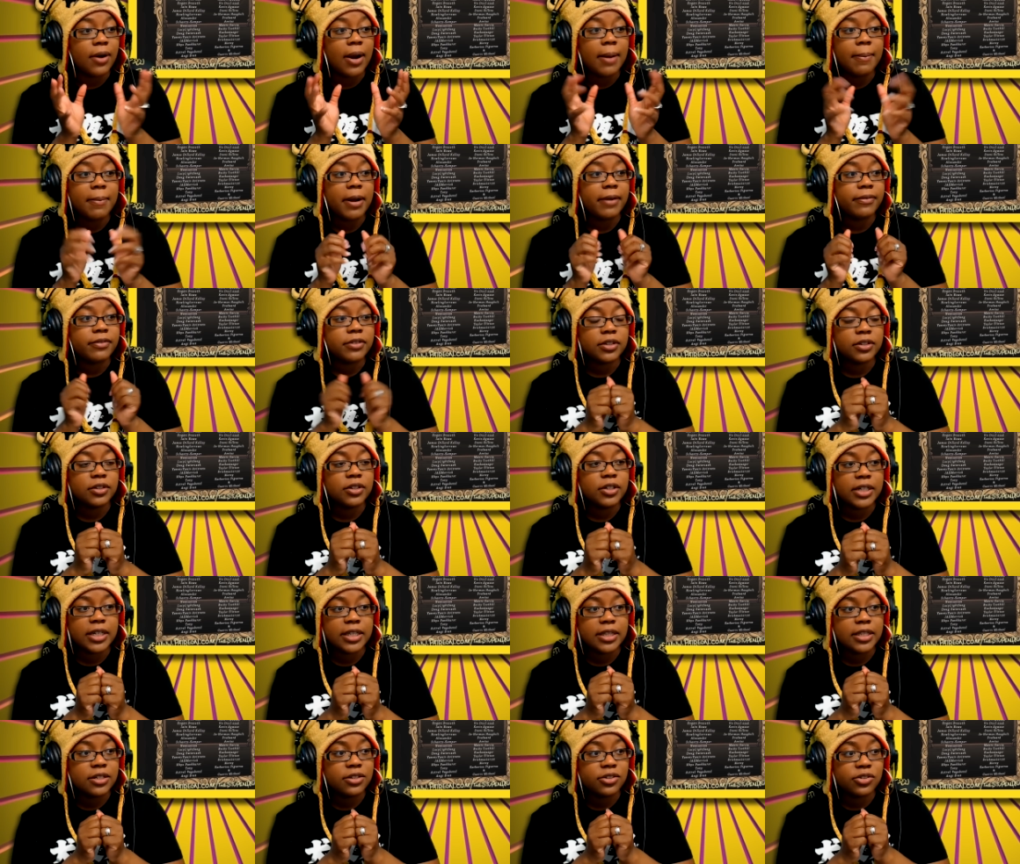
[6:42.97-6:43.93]
I'm gonna have to
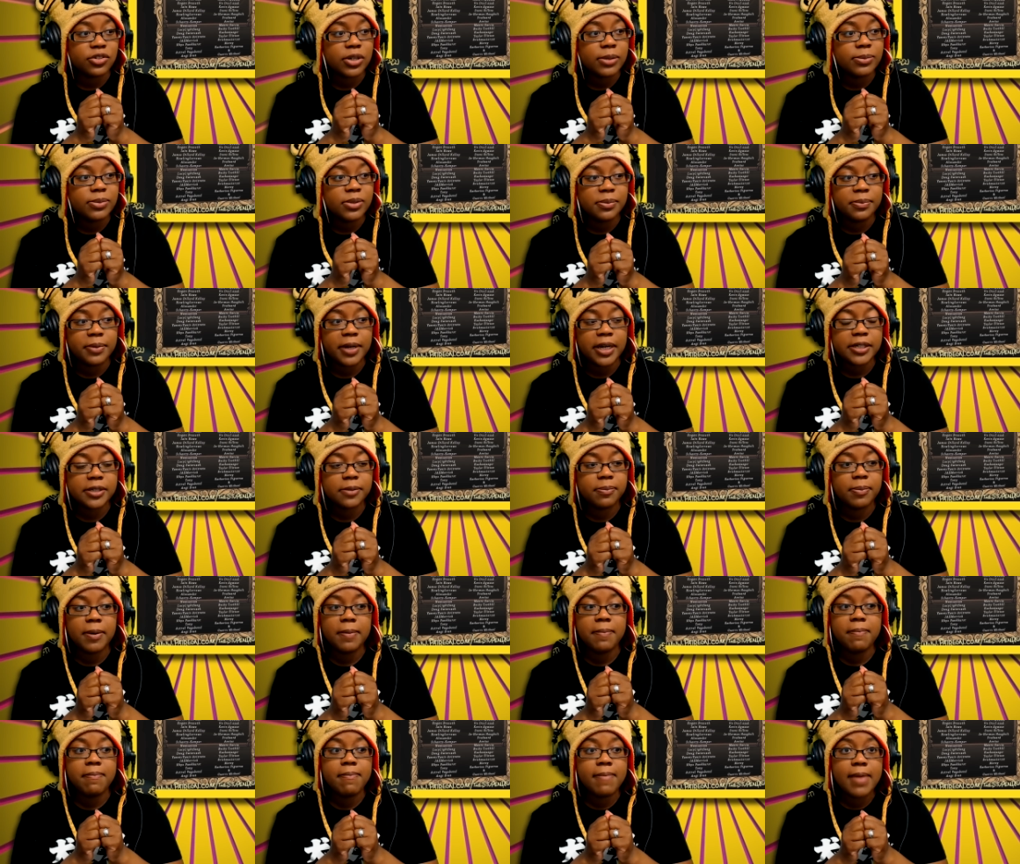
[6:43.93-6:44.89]
look in the description box.
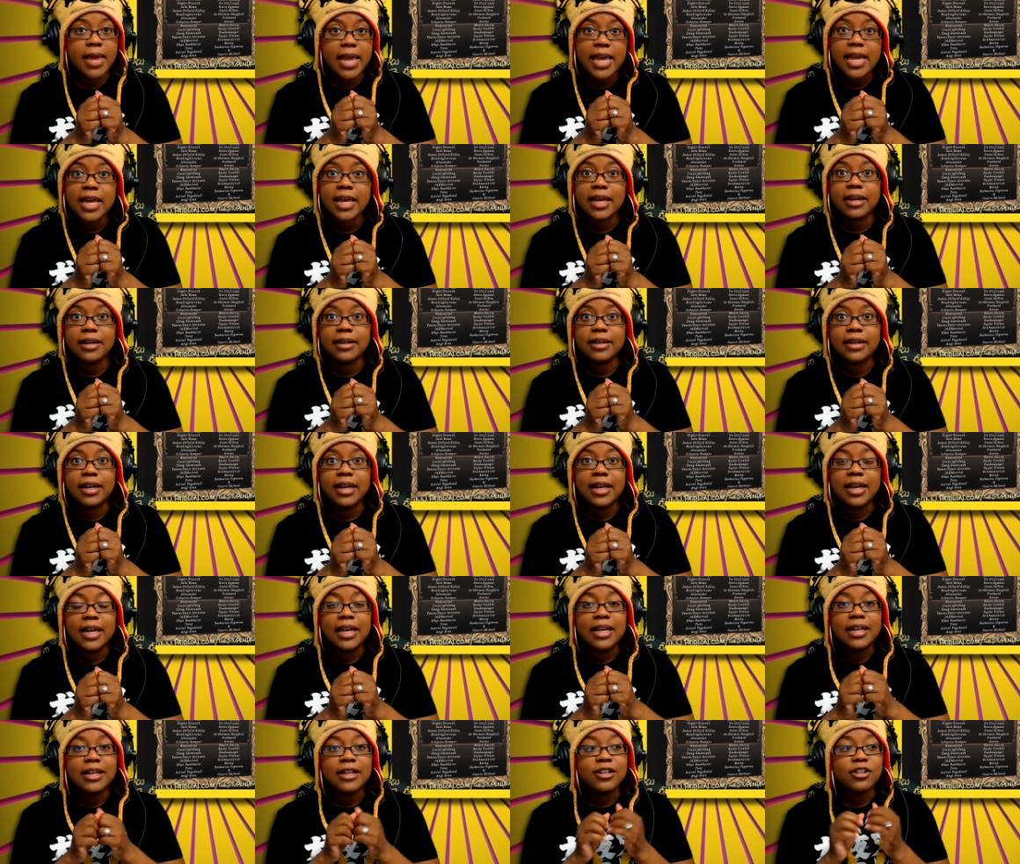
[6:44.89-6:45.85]
But man,
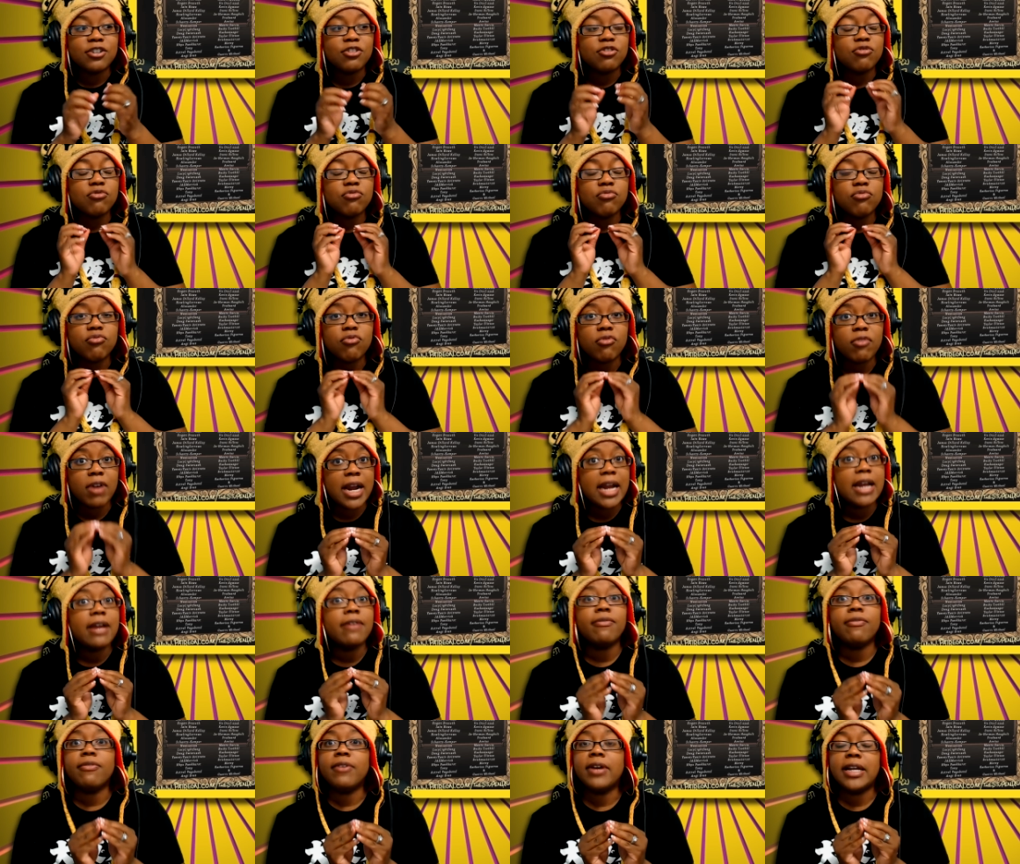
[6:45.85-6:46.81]

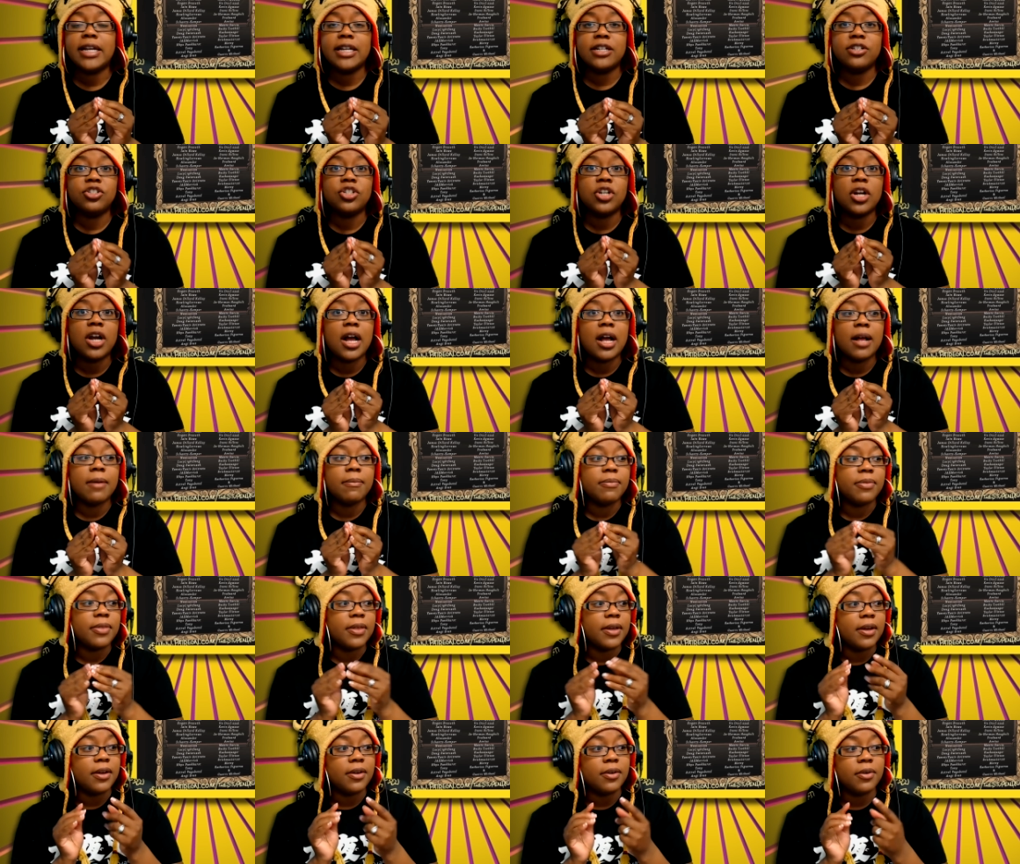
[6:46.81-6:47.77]
great freaking job.